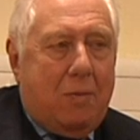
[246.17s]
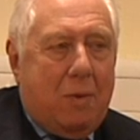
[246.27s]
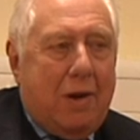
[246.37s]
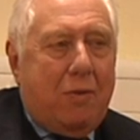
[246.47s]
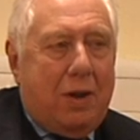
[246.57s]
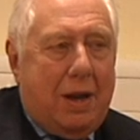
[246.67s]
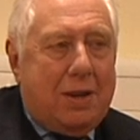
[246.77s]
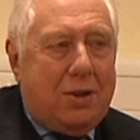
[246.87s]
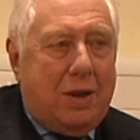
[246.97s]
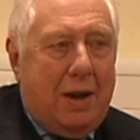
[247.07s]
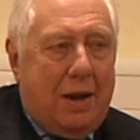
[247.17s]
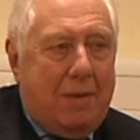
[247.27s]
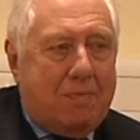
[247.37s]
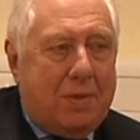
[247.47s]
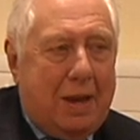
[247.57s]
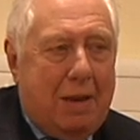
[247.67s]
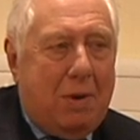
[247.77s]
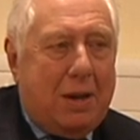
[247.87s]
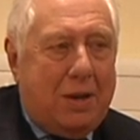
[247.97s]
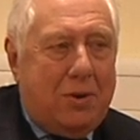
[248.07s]
Wherever he is, he
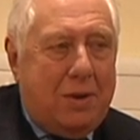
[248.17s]
might...